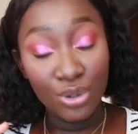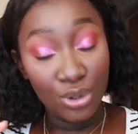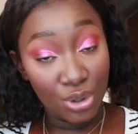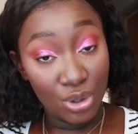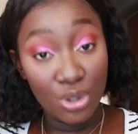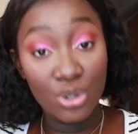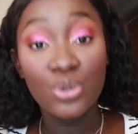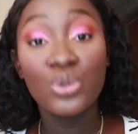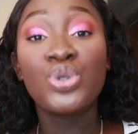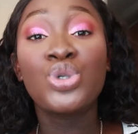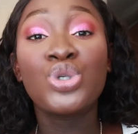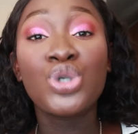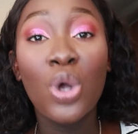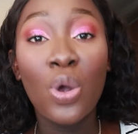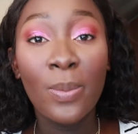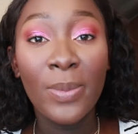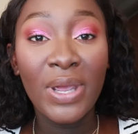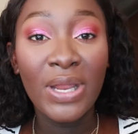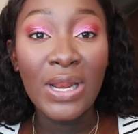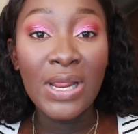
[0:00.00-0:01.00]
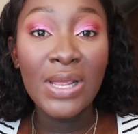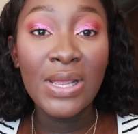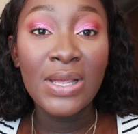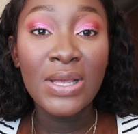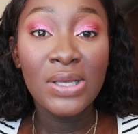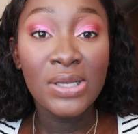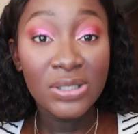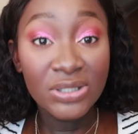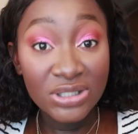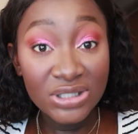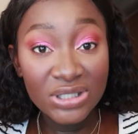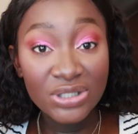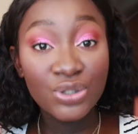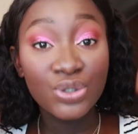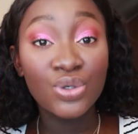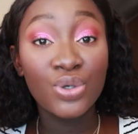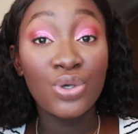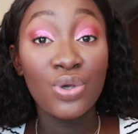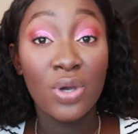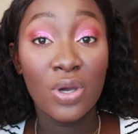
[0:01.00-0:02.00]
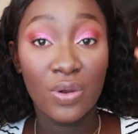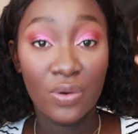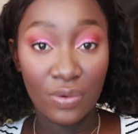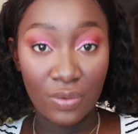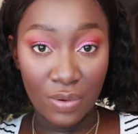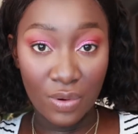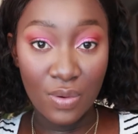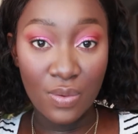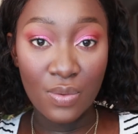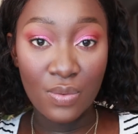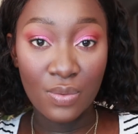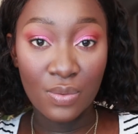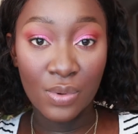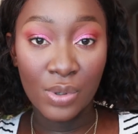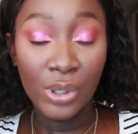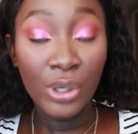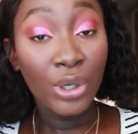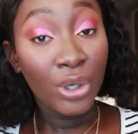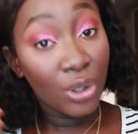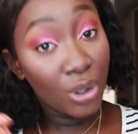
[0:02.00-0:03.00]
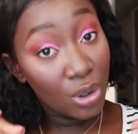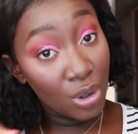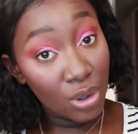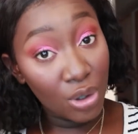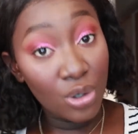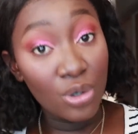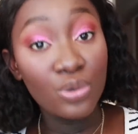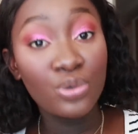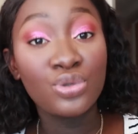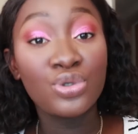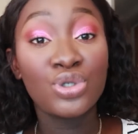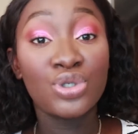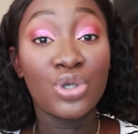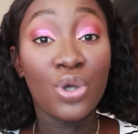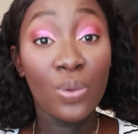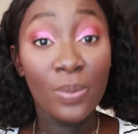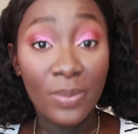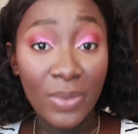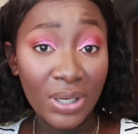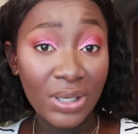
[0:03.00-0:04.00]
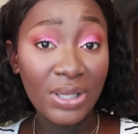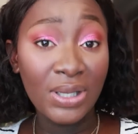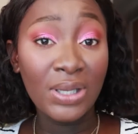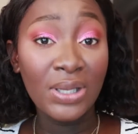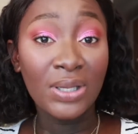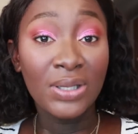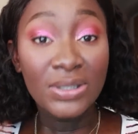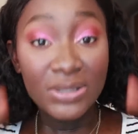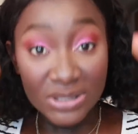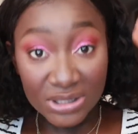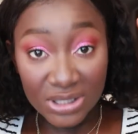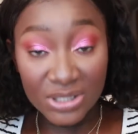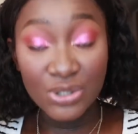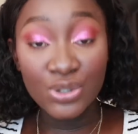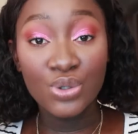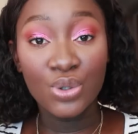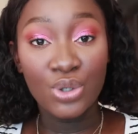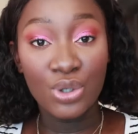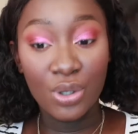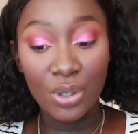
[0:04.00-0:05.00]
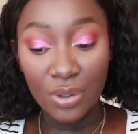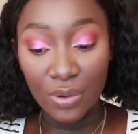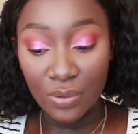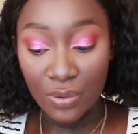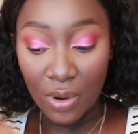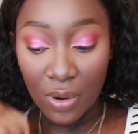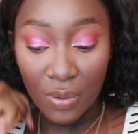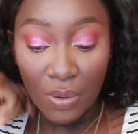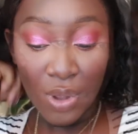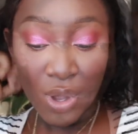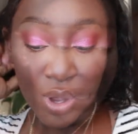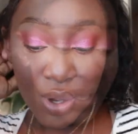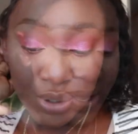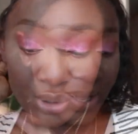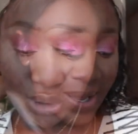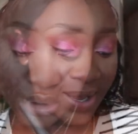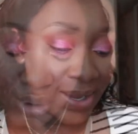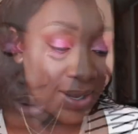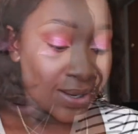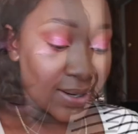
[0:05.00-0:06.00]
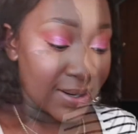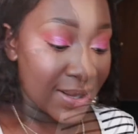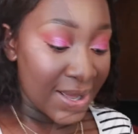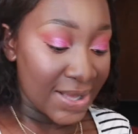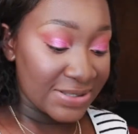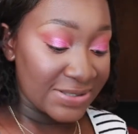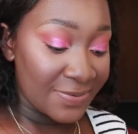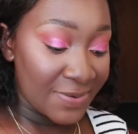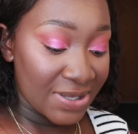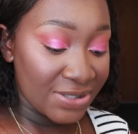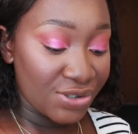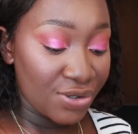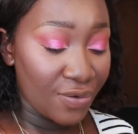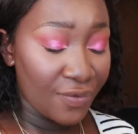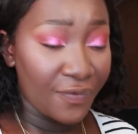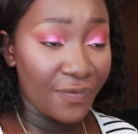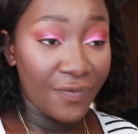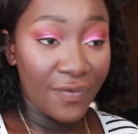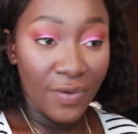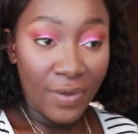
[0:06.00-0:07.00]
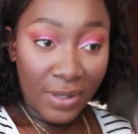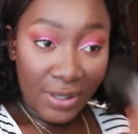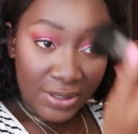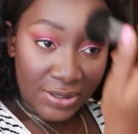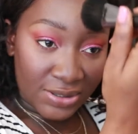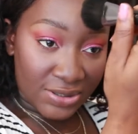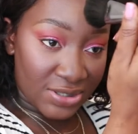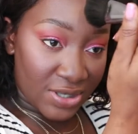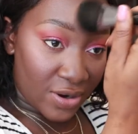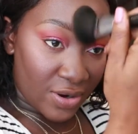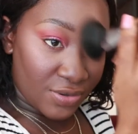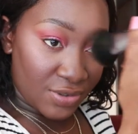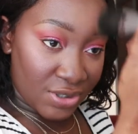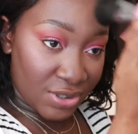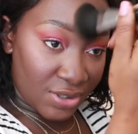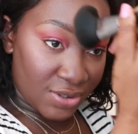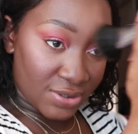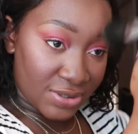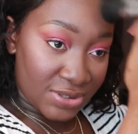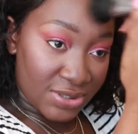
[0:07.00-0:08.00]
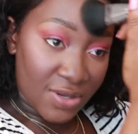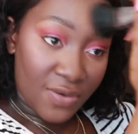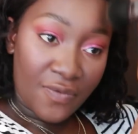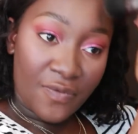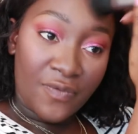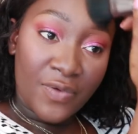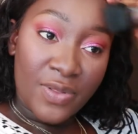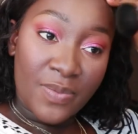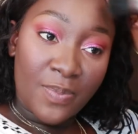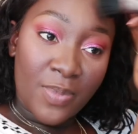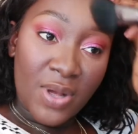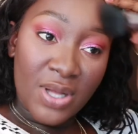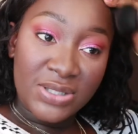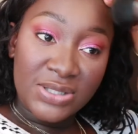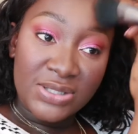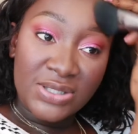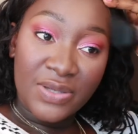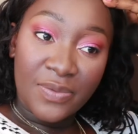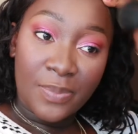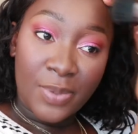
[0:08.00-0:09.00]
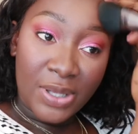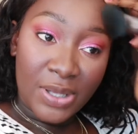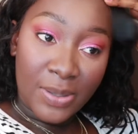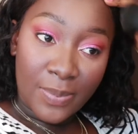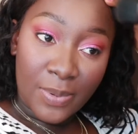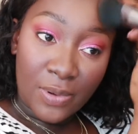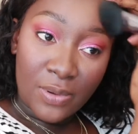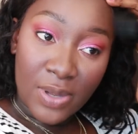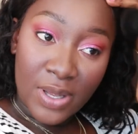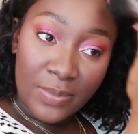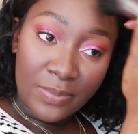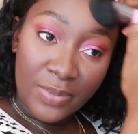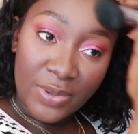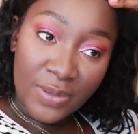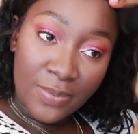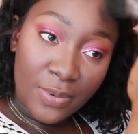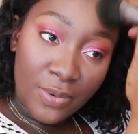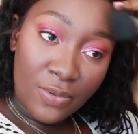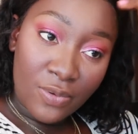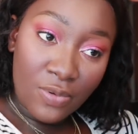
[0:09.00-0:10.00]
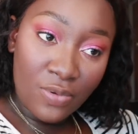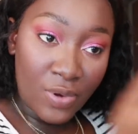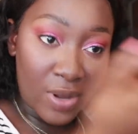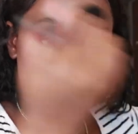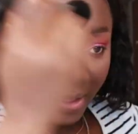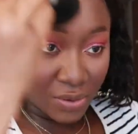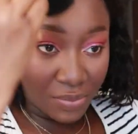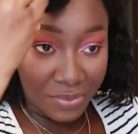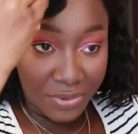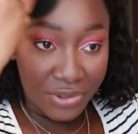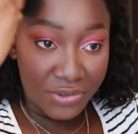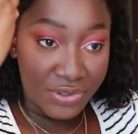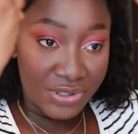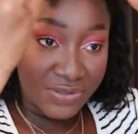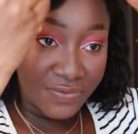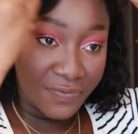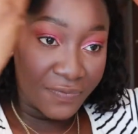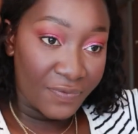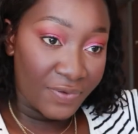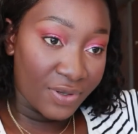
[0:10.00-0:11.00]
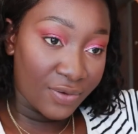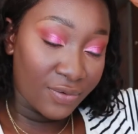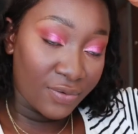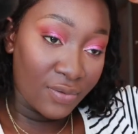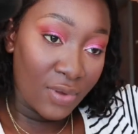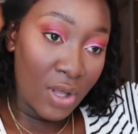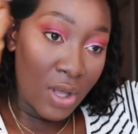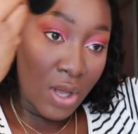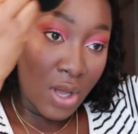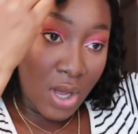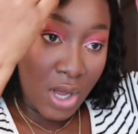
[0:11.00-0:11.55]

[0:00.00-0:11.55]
Lose so many just so you can grow. Lose so many just so you can grow. And as part of surrounding yourself with positive people and people who help you to feel